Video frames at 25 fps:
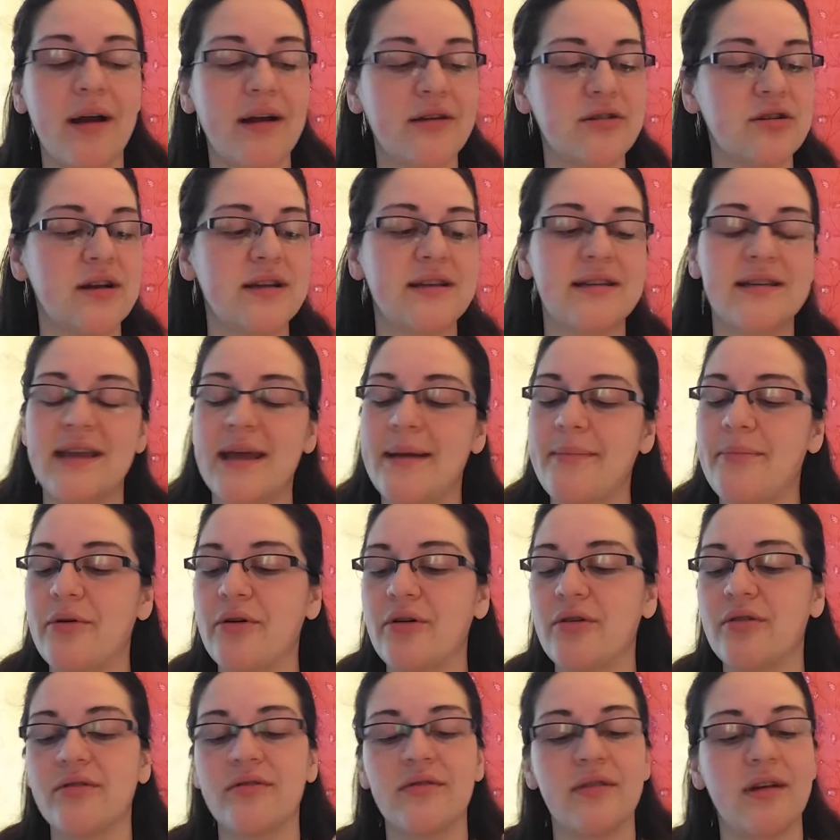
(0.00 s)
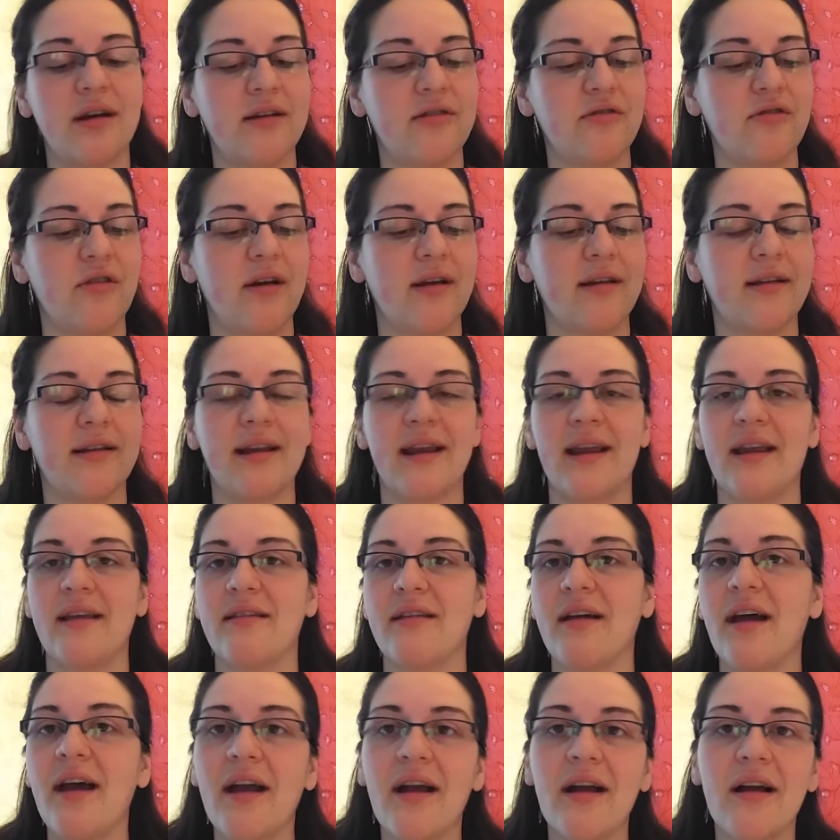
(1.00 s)
I tried Staples, I tried Canadian
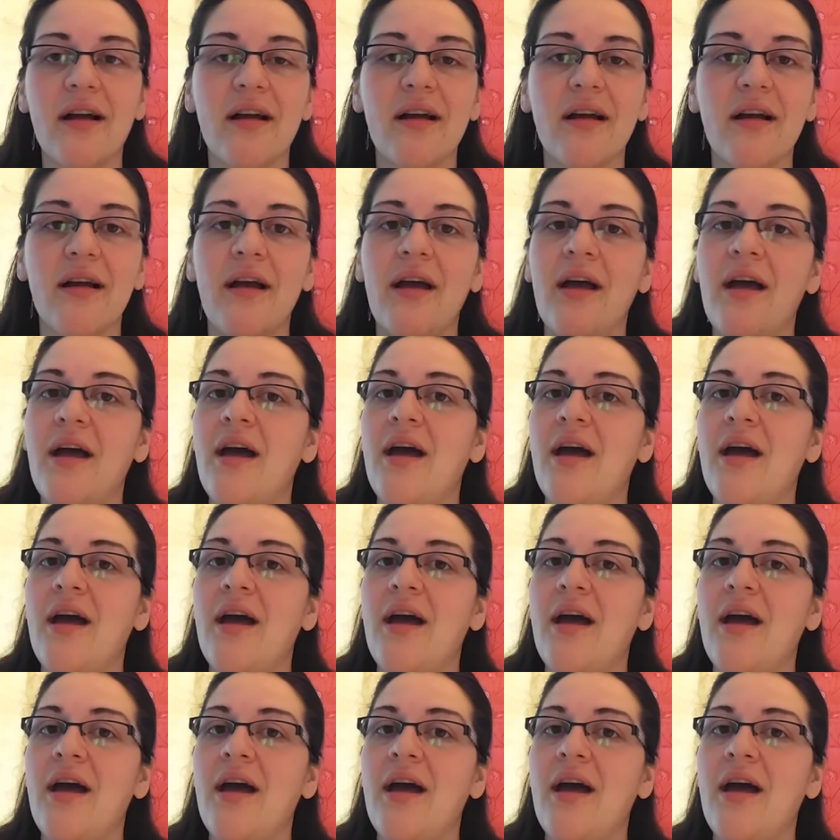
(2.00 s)
Tire,